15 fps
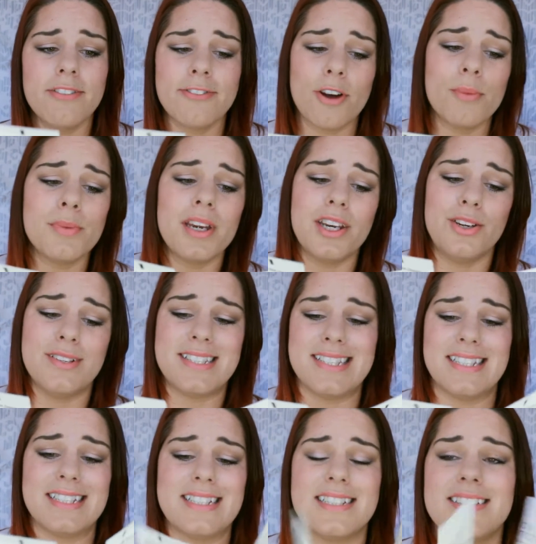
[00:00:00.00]
from New
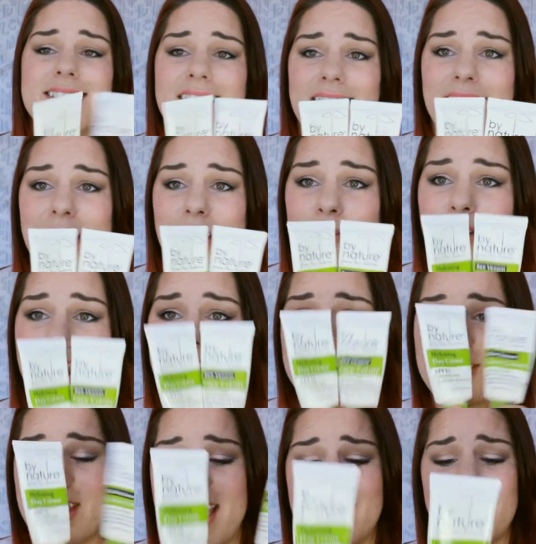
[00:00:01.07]
Zealand skincare
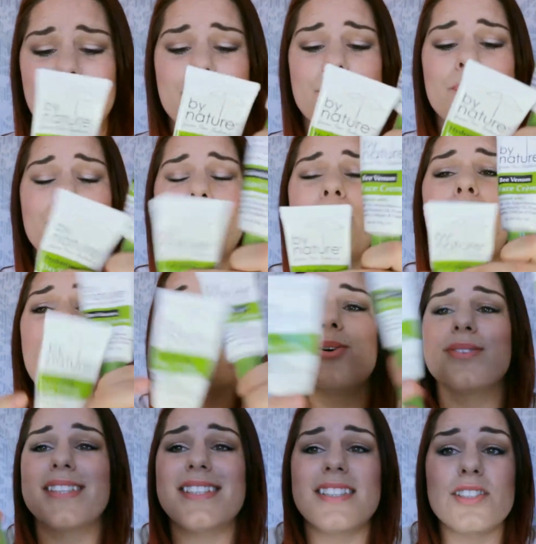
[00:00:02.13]
range. And the
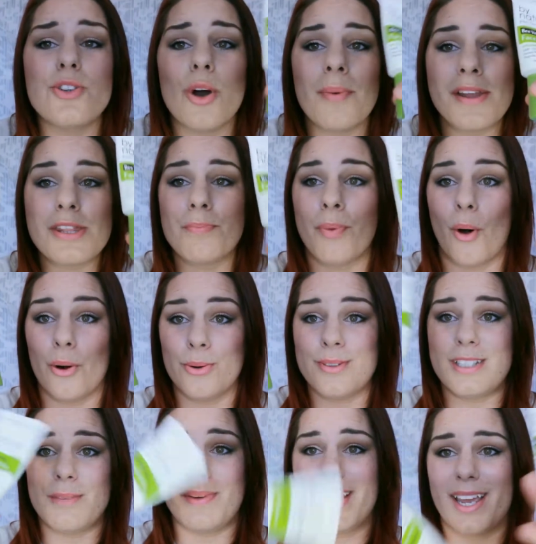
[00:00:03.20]
bottles, let's just talk about the
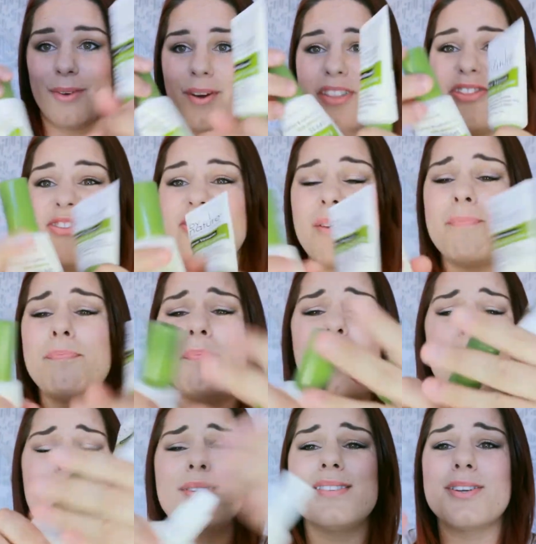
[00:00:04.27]
bottles to begin with. The
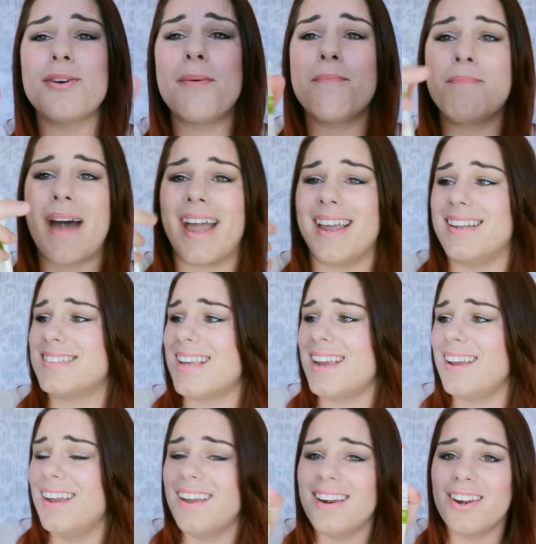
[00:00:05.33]
bottles are amazing.